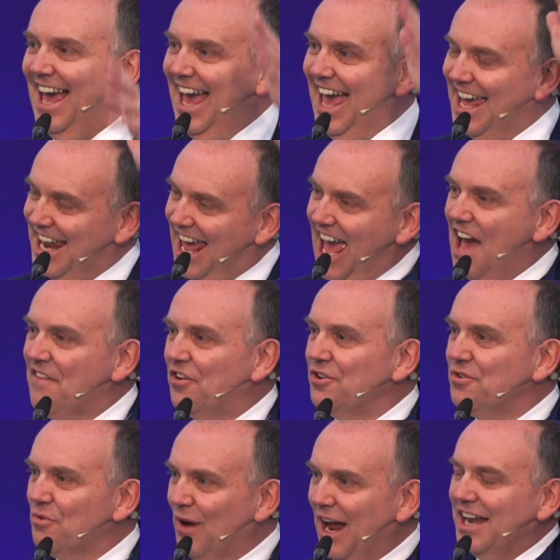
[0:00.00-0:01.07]
In
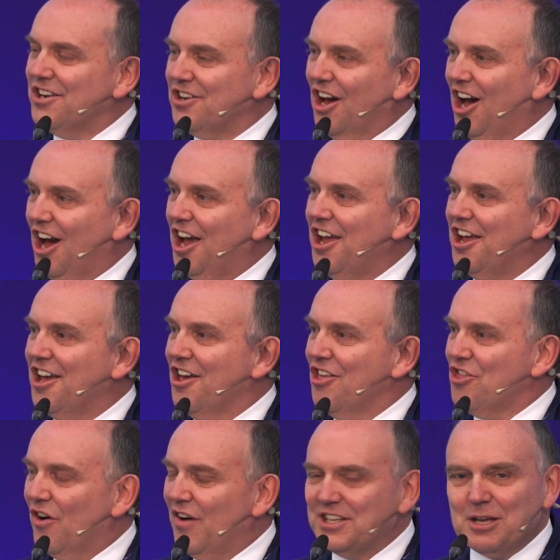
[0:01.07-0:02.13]
heaven right now,
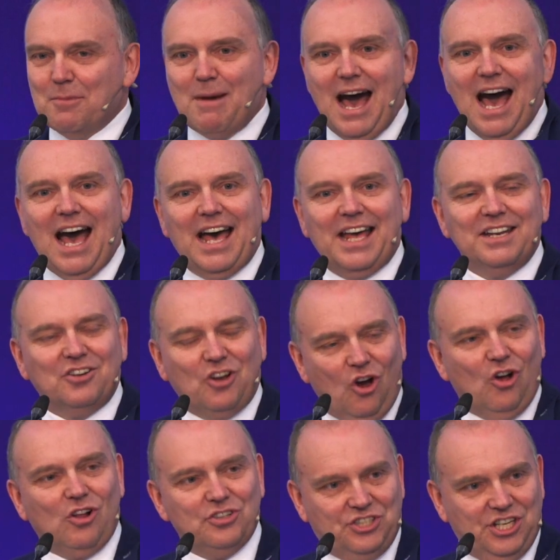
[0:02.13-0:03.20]
there is a man
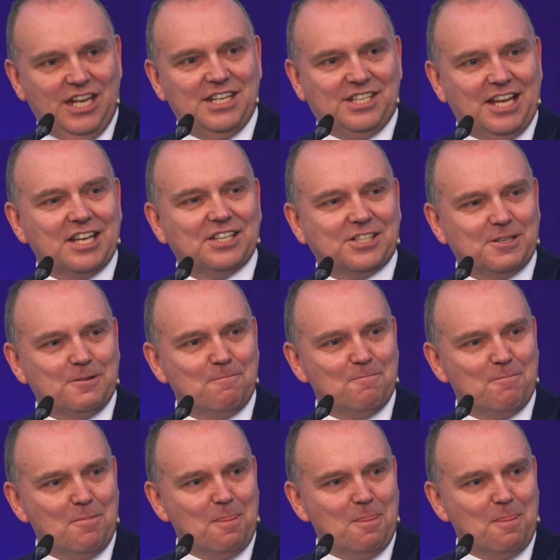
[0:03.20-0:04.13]
called Jesus,